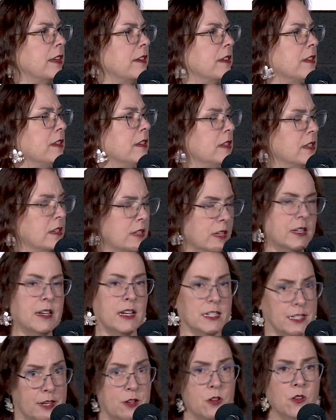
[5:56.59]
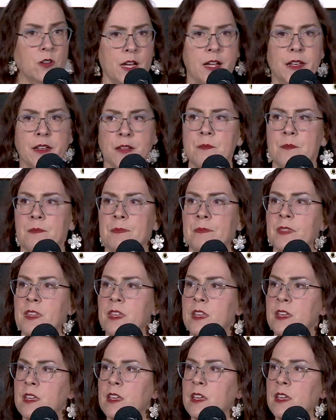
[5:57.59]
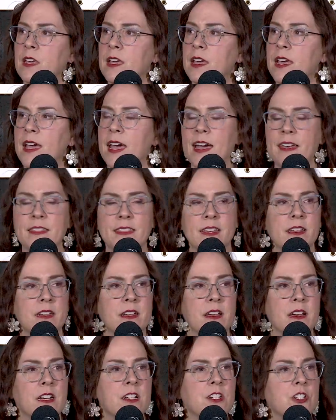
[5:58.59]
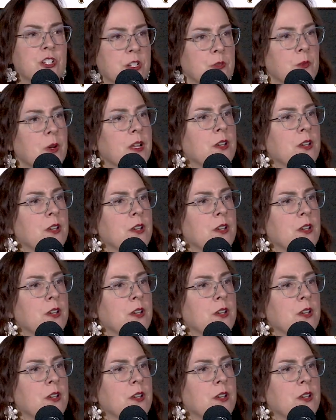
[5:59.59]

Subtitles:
And I said, okay. And then she went